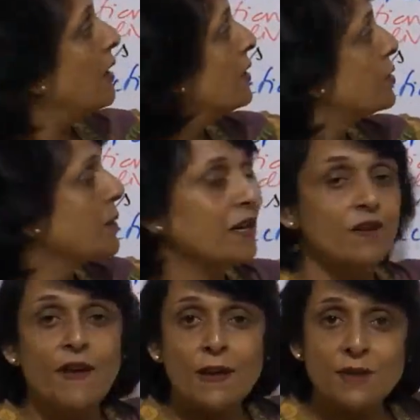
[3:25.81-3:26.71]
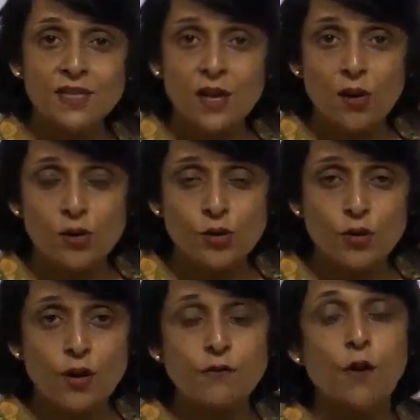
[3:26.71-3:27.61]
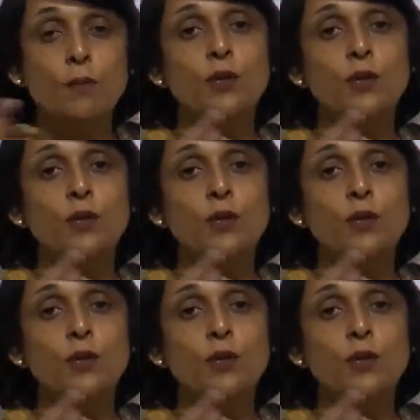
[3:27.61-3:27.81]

spindle fibers are also not formed,